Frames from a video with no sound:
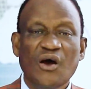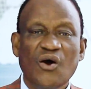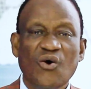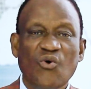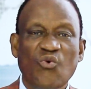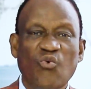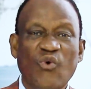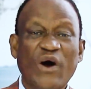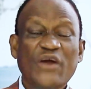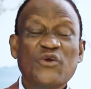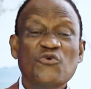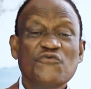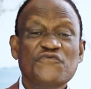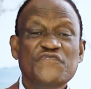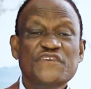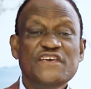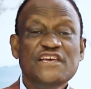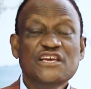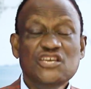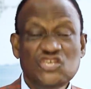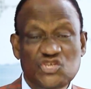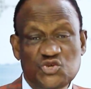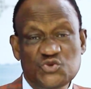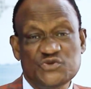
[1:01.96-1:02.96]
One of
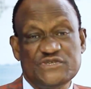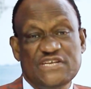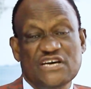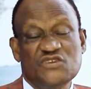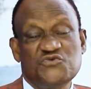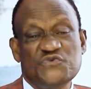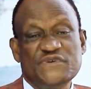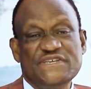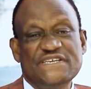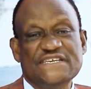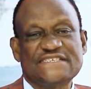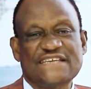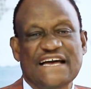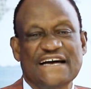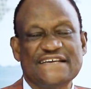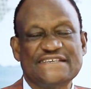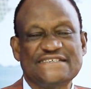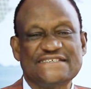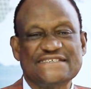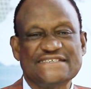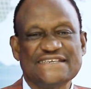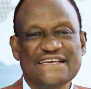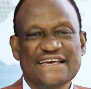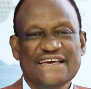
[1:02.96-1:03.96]
the issues that we
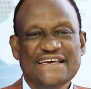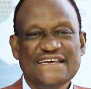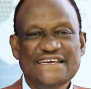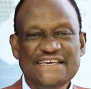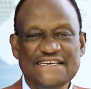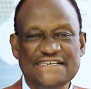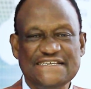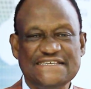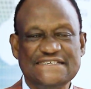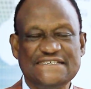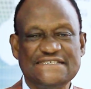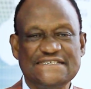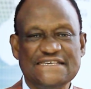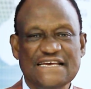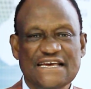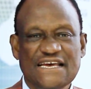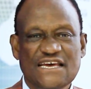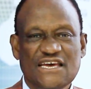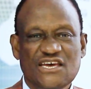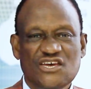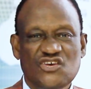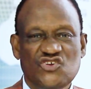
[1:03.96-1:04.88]
discuss is